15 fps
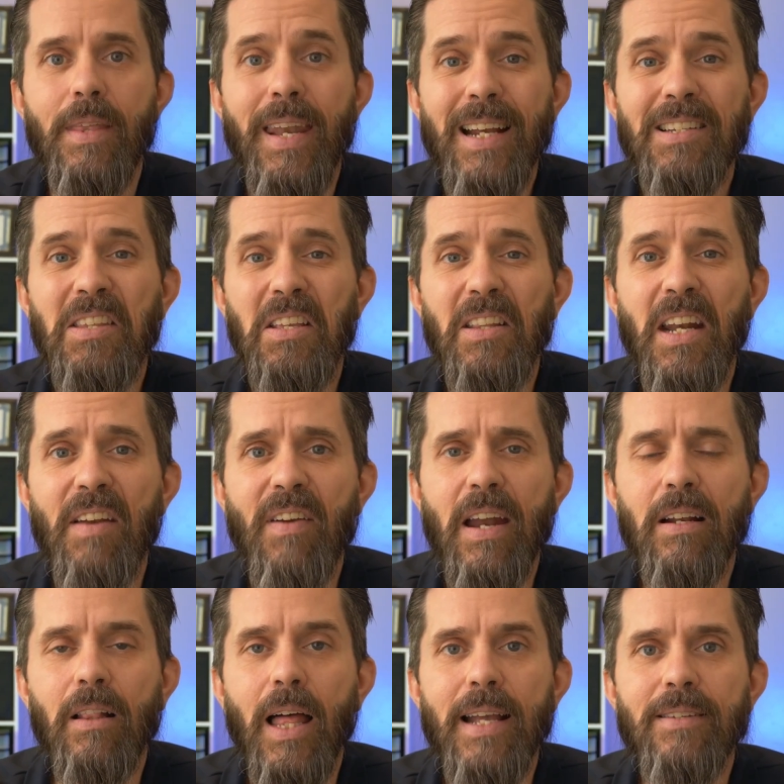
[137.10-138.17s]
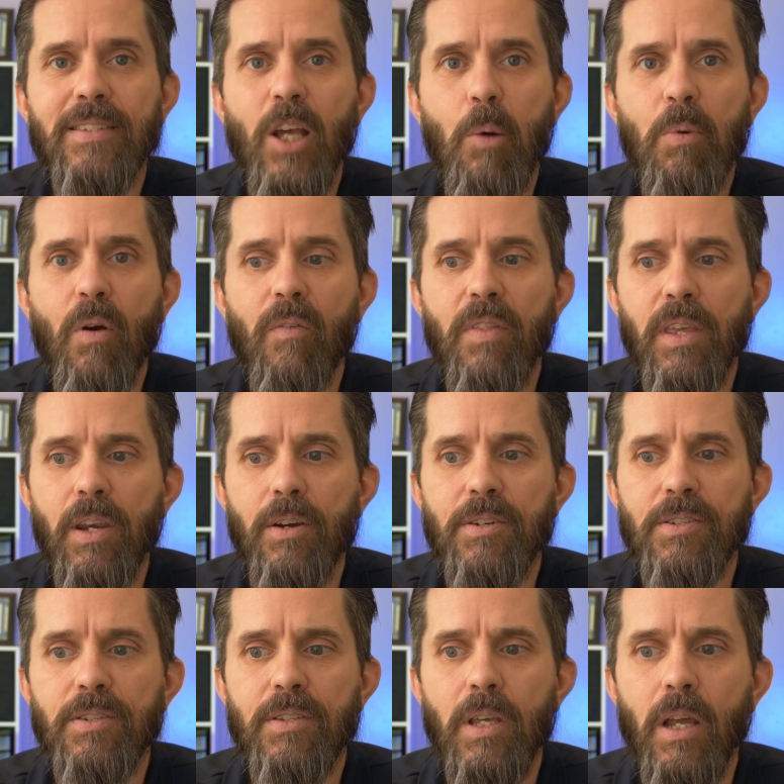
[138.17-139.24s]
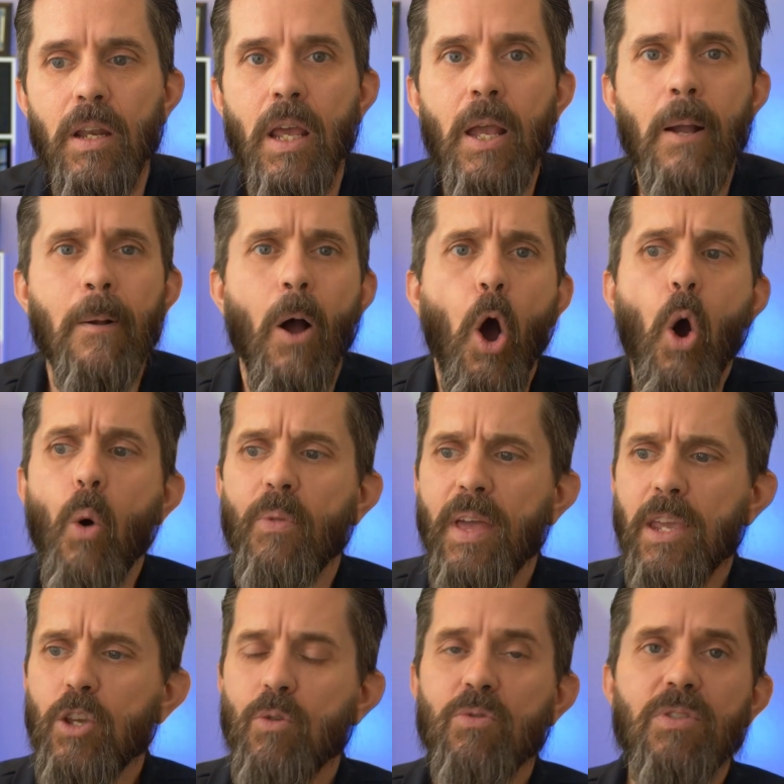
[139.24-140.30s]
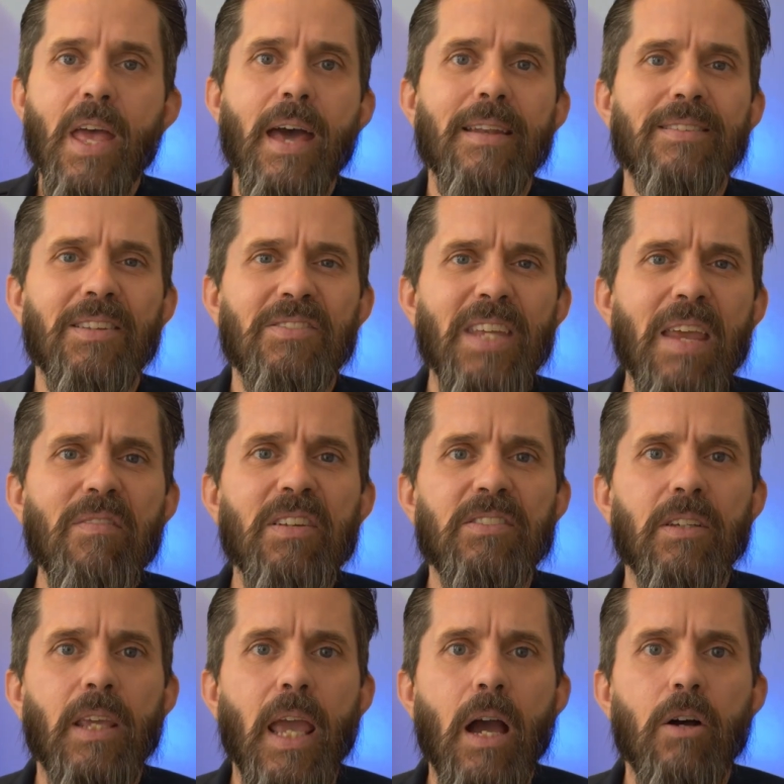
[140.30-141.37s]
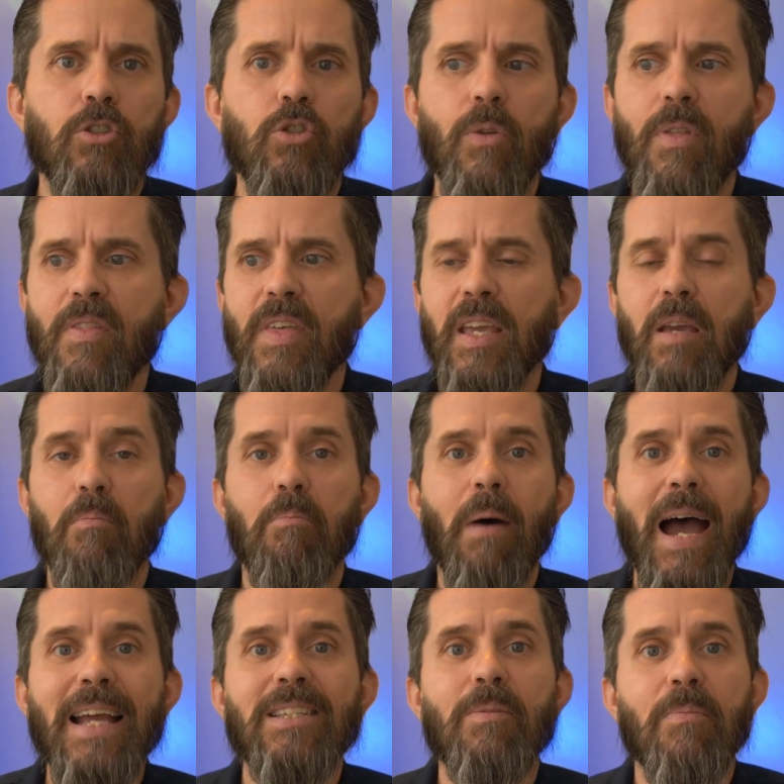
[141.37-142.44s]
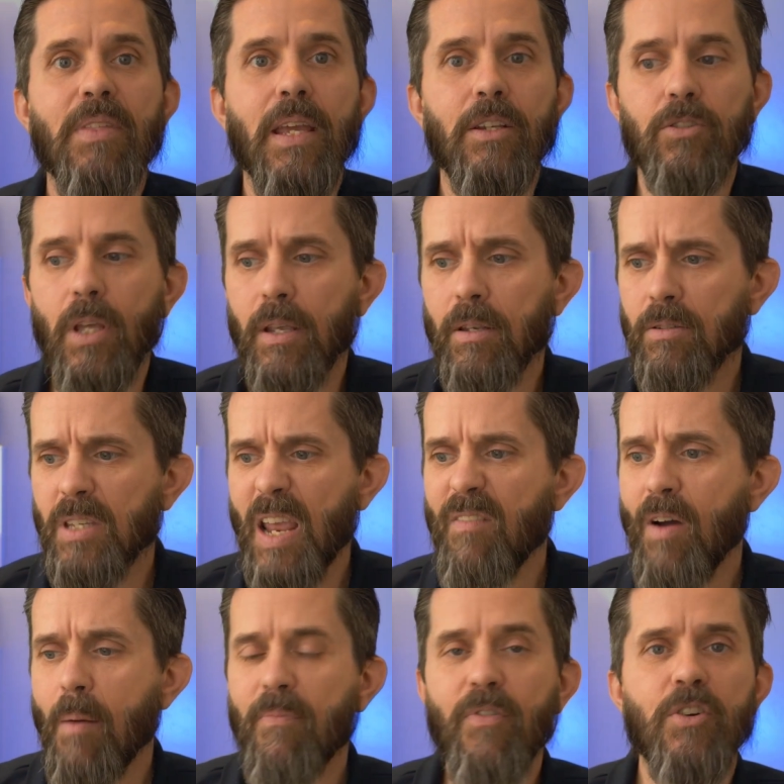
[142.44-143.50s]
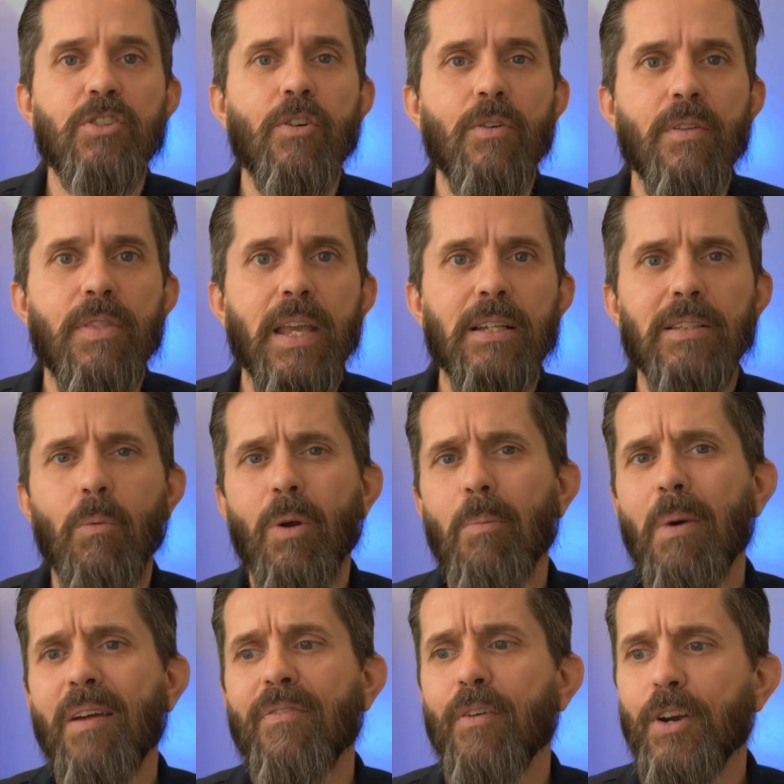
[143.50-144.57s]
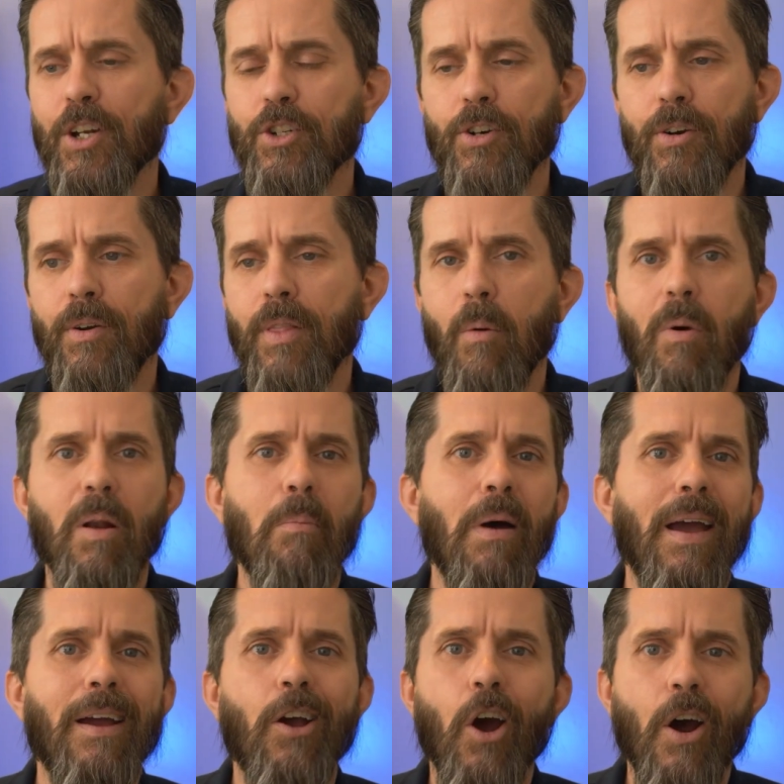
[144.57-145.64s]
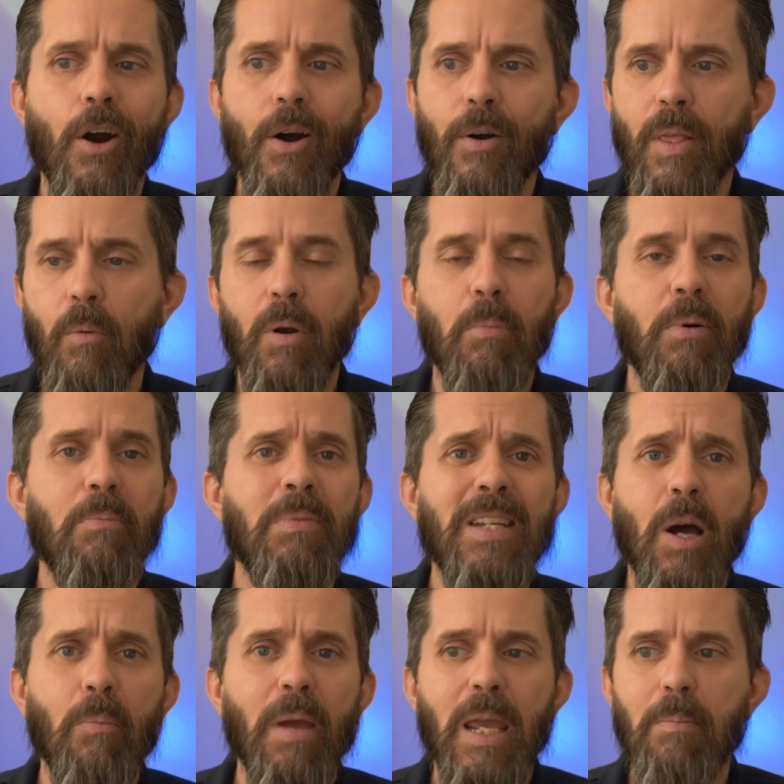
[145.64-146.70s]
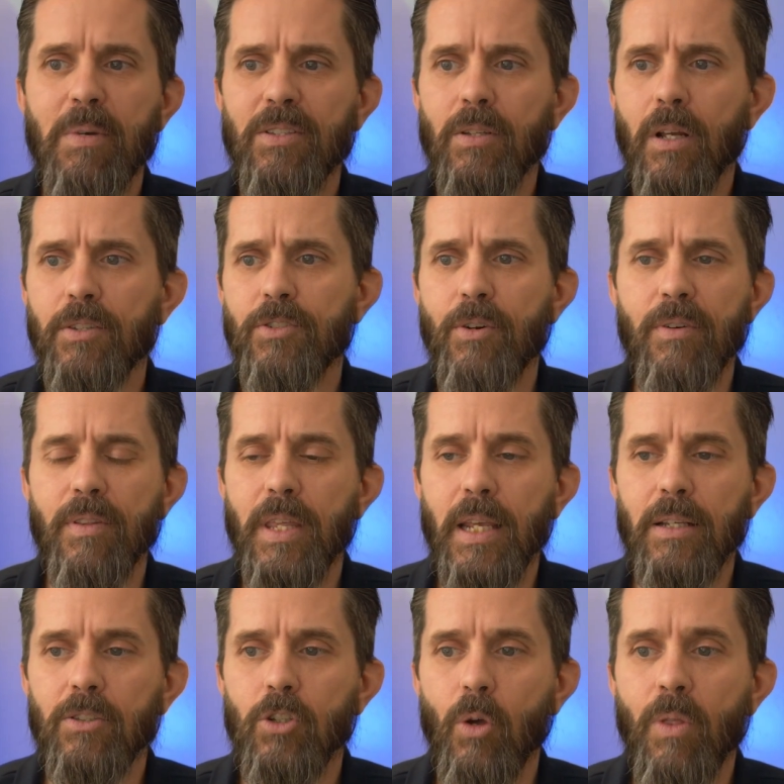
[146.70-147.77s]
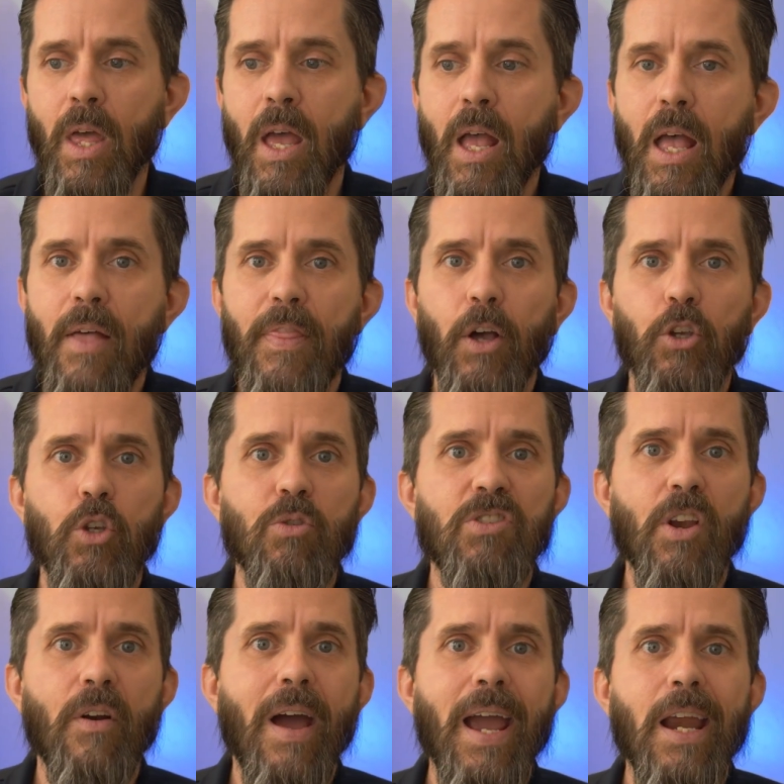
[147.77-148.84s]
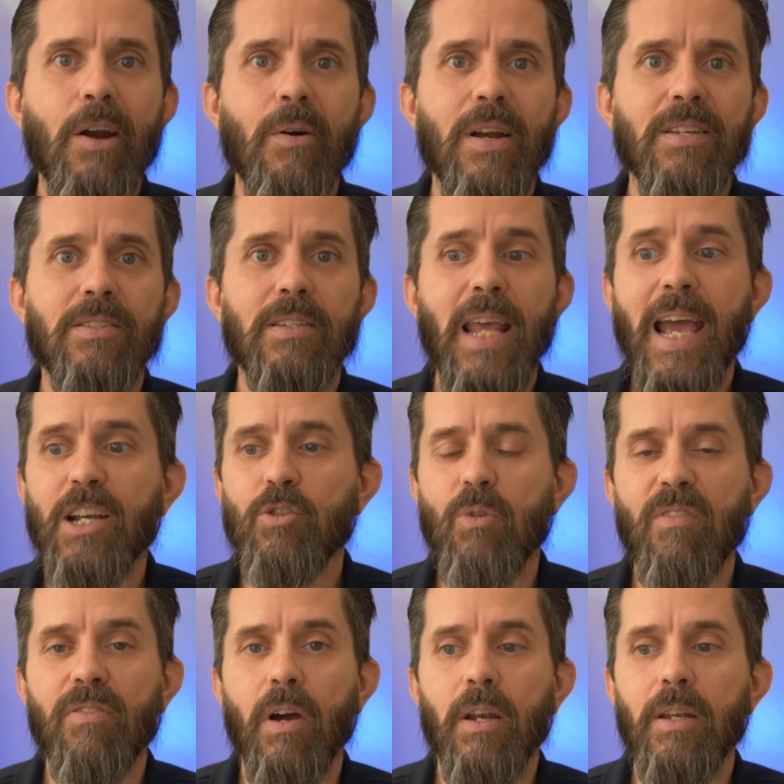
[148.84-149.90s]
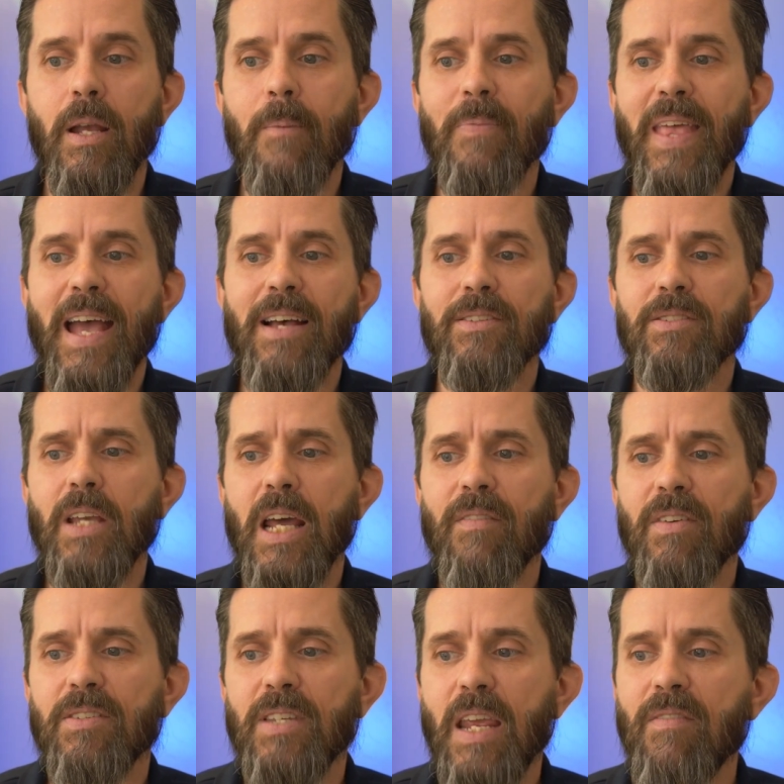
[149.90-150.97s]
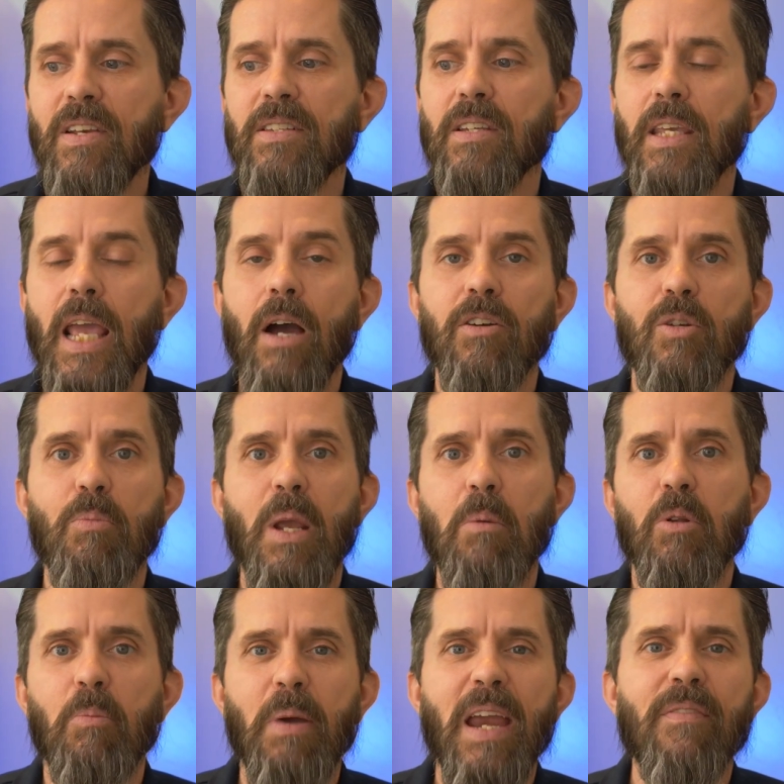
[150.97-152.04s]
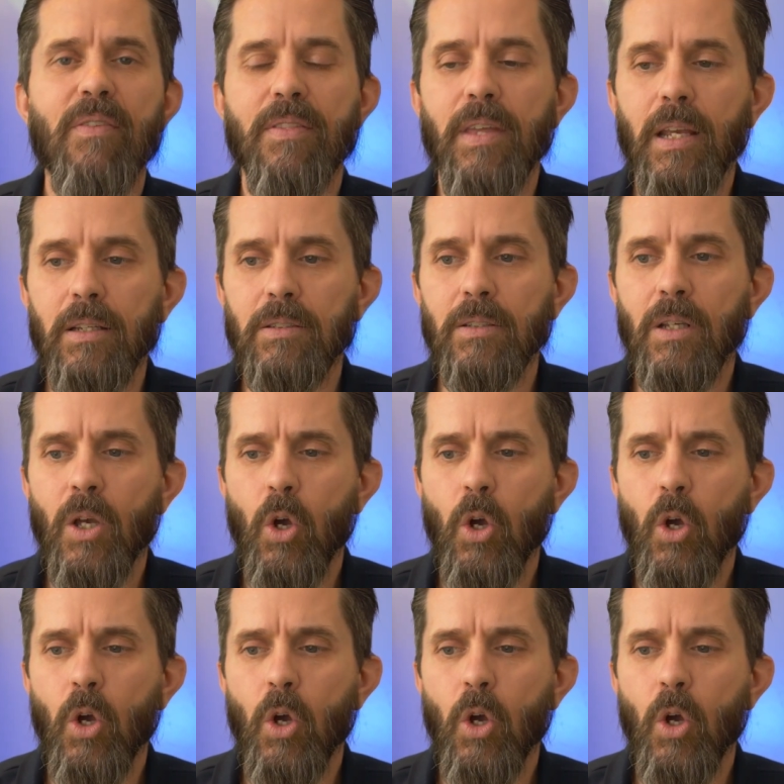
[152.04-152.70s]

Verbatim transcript: The next thing that I've had clients tell me over the years is that, oh, they use that as a savings account so that they can buy some things. They save up for certain things. They want to buy furniture, they want to buy a car, they want to put down payments on certain things. So they'll use their IRS tax refund as kind of a savings account to be able to pay for things.